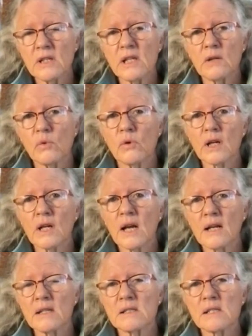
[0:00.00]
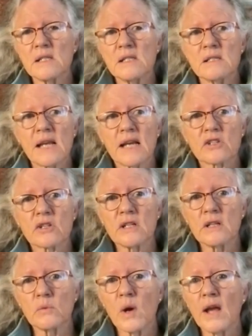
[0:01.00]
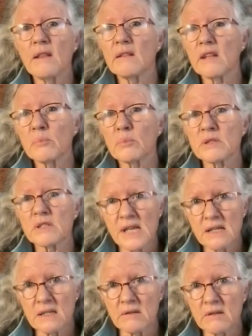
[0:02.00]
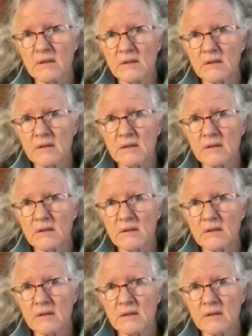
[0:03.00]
in watercolors is actually the way that they're presented.